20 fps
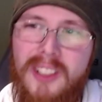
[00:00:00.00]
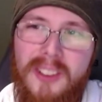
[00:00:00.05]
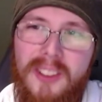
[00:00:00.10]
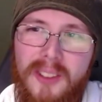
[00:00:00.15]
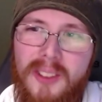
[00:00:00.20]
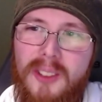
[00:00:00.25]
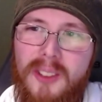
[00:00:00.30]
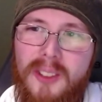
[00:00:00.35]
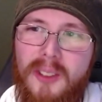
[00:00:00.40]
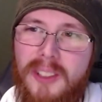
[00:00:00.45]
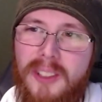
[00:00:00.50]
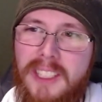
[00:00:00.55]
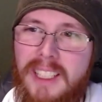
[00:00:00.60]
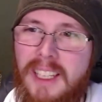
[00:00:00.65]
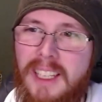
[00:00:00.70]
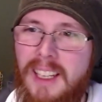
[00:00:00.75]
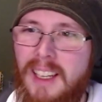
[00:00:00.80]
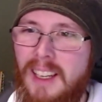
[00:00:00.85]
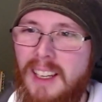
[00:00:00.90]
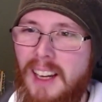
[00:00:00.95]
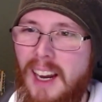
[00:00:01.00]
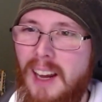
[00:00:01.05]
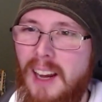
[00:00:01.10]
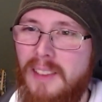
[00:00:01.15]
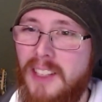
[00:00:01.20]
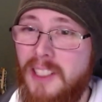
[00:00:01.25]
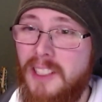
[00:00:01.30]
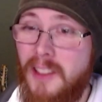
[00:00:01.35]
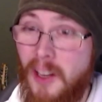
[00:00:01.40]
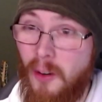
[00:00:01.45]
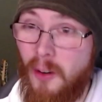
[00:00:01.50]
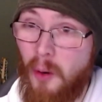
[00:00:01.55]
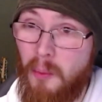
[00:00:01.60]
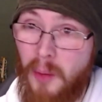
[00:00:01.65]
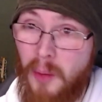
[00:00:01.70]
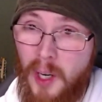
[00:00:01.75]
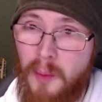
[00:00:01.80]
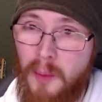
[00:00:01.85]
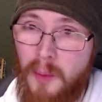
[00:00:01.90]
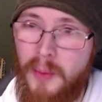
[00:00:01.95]
to the story that's there on
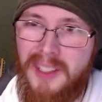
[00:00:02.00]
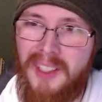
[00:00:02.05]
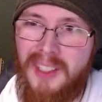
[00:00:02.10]
purpose.